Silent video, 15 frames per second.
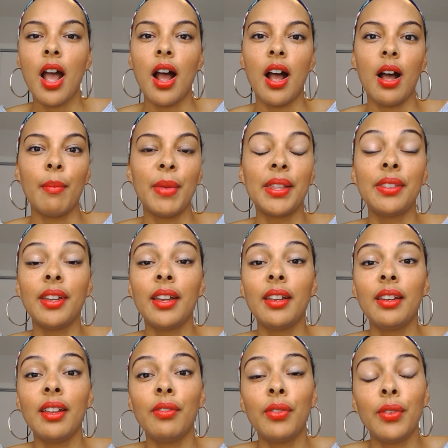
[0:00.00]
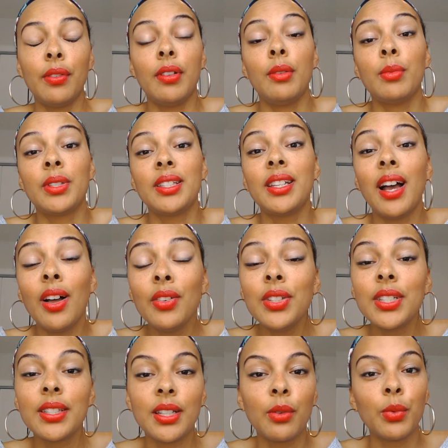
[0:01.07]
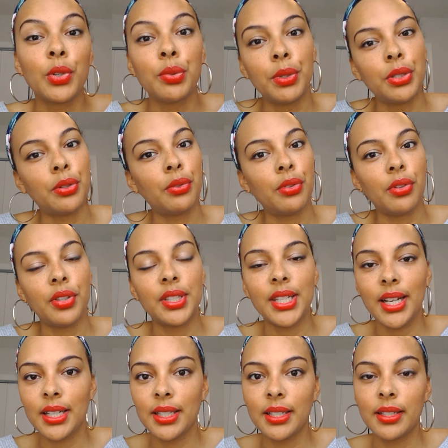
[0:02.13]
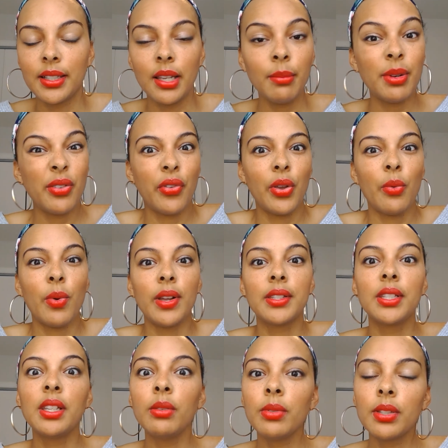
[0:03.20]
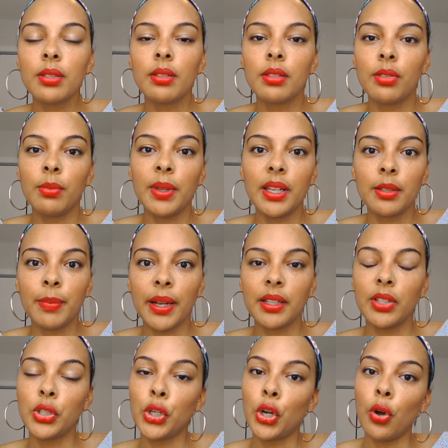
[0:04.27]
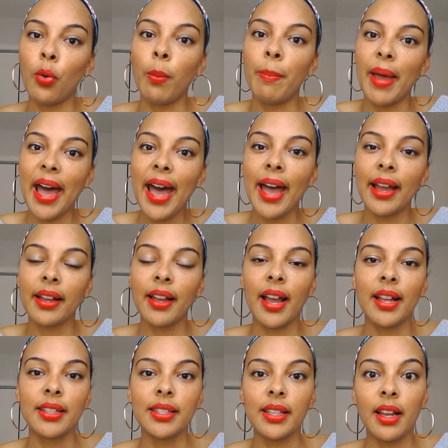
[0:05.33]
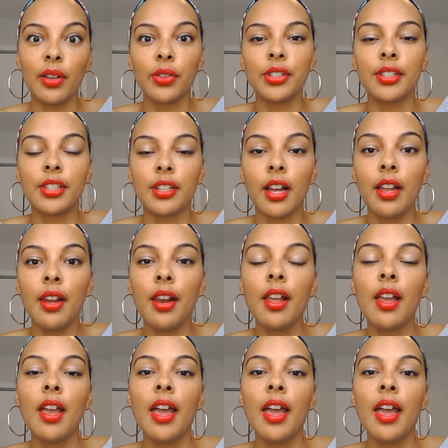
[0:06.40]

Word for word: Um, and then if he was the eldest son, which we don't know, the text doesn't say, but if he was, he was to be expected to go back as the eldest son